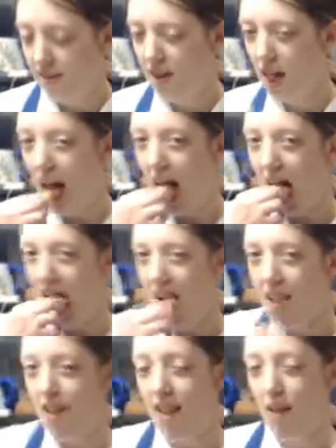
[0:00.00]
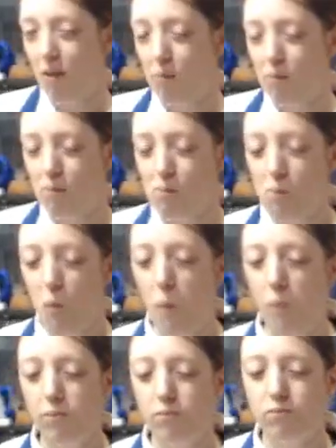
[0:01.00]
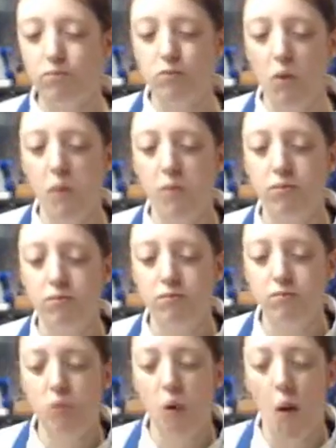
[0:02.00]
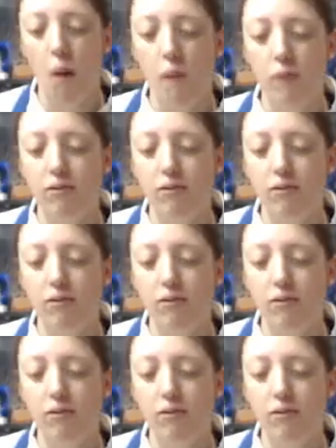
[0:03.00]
Oh. Um. You're you're being a brat.